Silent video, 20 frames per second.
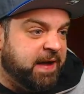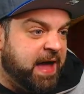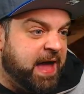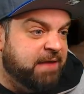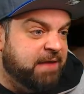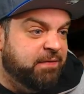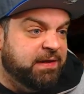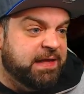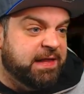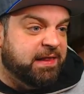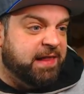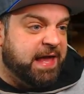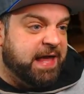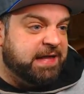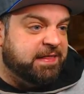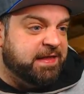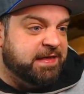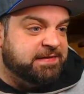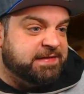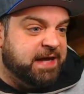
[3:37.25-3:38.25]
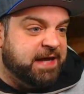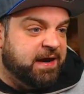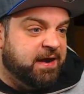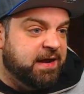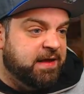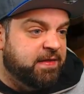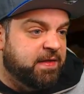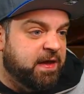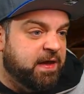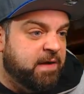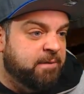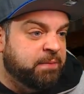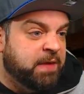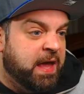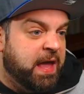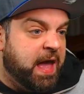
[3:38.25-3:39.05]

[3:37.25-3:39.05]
I really like this area though.